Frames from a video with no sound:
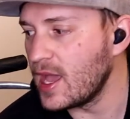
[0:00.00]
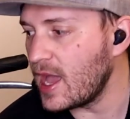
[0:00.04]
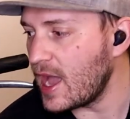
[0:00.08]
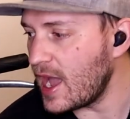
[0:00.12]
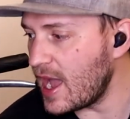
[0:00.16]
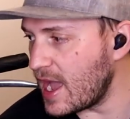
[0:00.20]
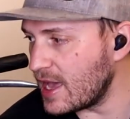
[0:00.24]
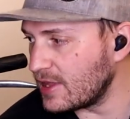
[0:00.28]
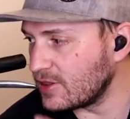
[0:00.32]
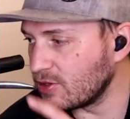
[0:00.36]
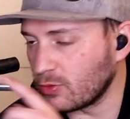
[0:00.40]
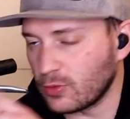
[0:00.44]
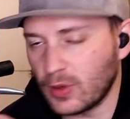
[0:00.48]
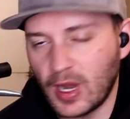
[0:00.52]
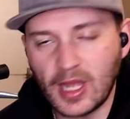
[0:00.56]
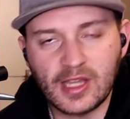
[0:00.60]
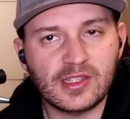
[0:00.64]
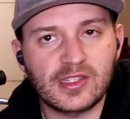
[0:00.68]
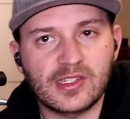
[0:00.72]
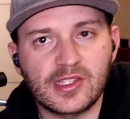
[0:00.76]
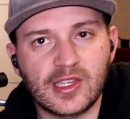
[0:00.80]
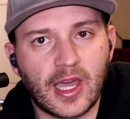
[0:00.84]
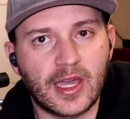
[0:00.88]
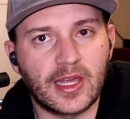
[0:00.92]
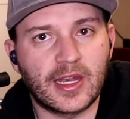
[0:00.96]
and the right
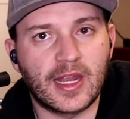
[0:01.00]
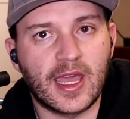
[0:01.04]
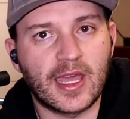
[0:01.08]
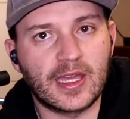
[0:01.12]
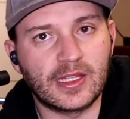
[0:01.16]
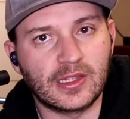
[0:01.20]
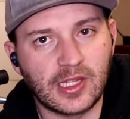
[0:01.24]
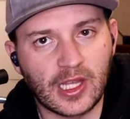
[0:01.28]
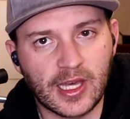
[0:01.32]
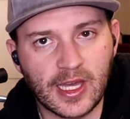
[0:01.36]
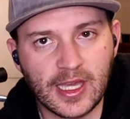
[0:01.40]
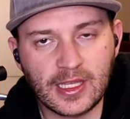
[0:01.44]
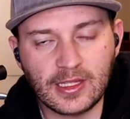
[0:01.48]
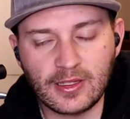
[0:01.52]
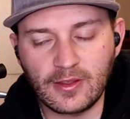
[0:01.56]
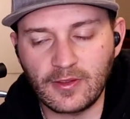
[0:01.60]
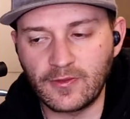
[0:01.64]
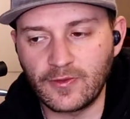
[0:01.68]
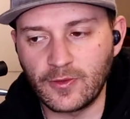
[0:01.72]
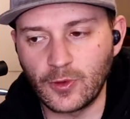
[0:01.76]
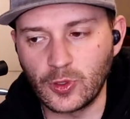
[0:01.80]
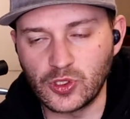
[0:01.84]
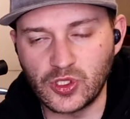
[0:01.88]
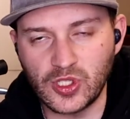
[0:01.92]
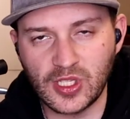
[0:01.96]
side headlight
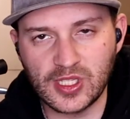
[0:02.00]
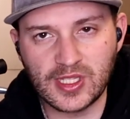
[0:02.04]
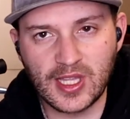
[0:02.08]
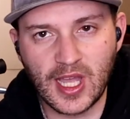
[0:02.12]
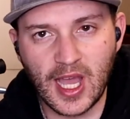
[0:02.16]
for just